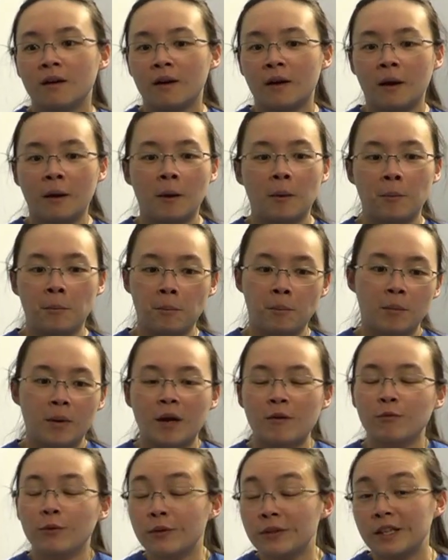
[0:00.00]

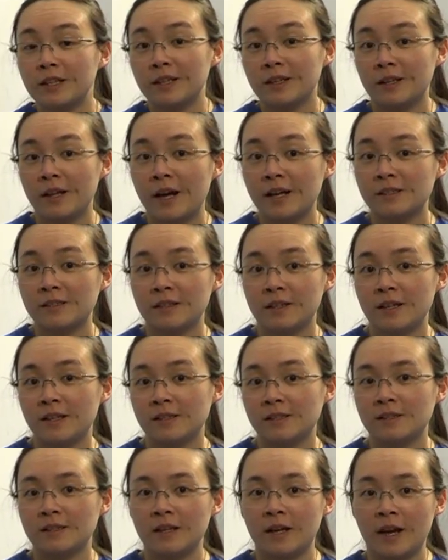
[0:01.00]
I've looked at the class
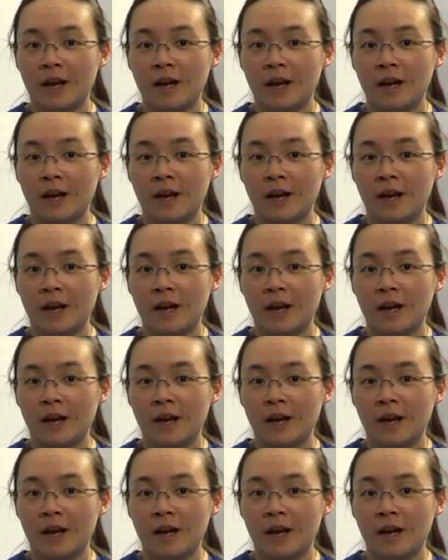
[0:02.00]
list